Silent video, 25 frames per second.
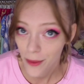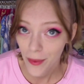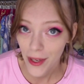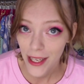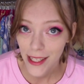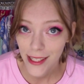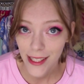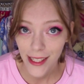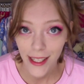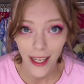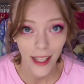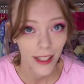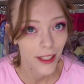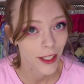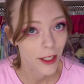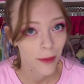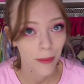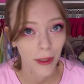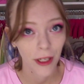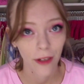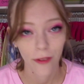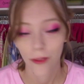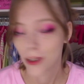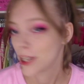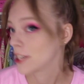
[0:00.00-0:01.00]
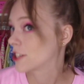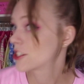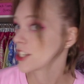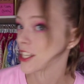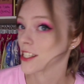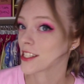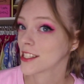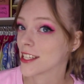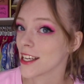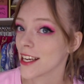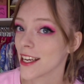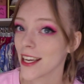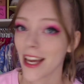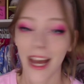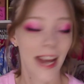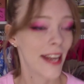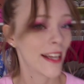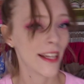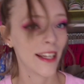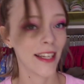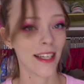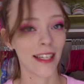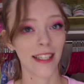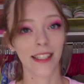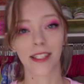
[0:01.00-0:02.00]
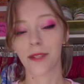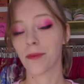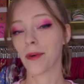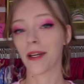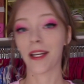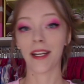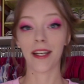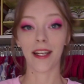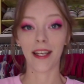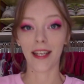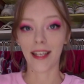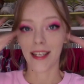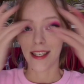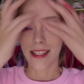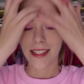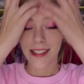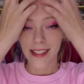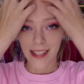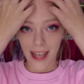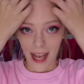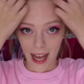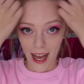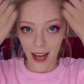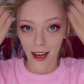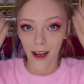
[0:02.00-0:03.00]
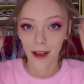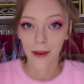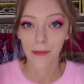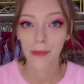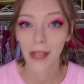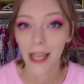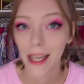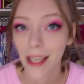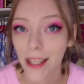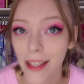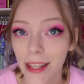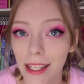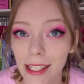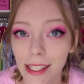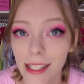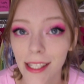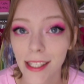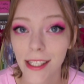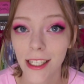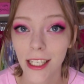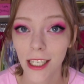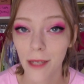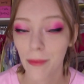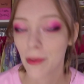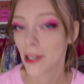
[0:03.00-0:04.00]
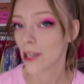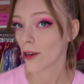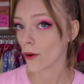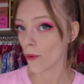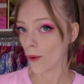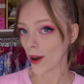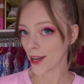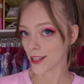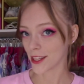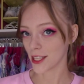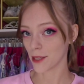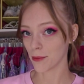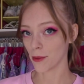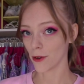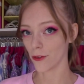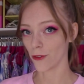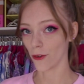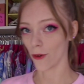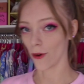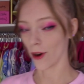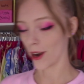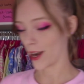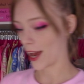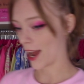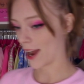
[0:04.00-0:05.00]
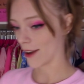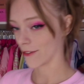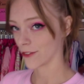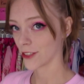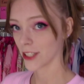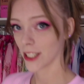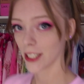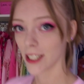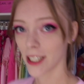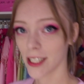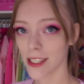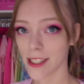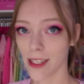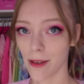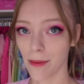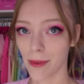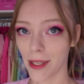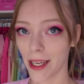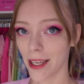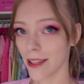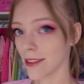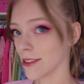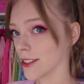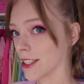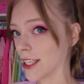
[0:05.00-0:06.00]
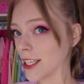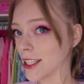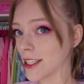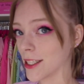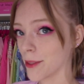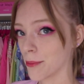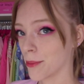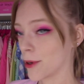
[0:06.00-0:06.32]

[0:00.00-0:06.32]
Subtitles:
we did a little bit of readjusting, and it is what it is. I'm like, this is gonna be quite the before and after, because I'm like, look at the